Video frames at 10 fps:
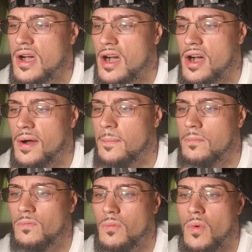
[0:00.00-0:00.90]

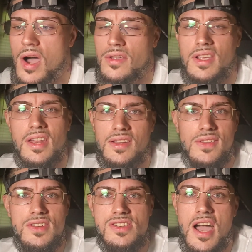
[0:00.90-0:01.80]
while you're getting into
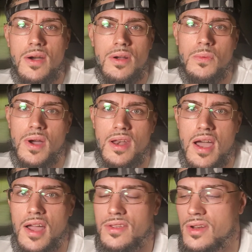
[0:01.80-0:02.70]
the shower and
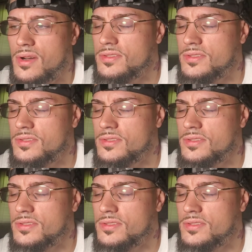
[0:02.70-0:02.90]
whatnot, you know?